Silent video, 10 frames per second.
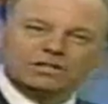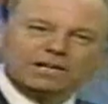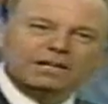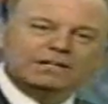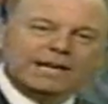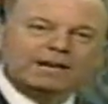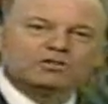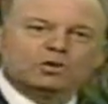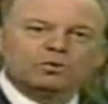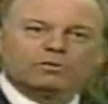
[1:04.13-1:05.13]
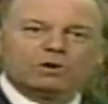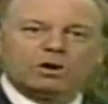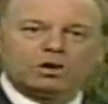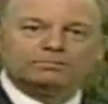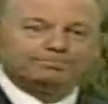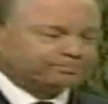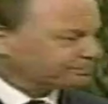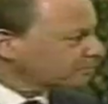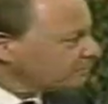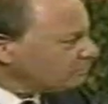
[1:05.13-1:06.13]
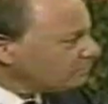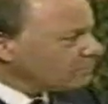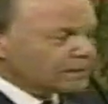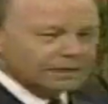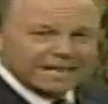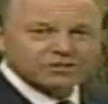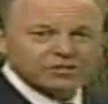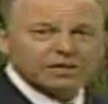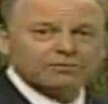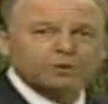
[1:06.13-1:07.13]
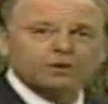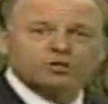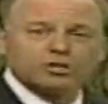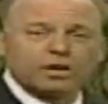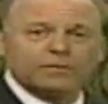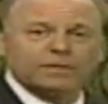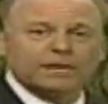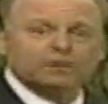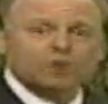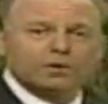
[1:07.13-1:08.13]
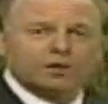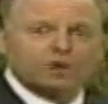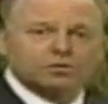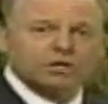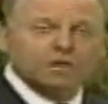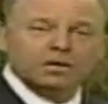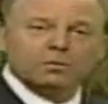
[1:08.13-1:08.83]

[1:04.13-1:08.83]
sun and clouds overall. A lot of sun for a good chunk of the day along the coast.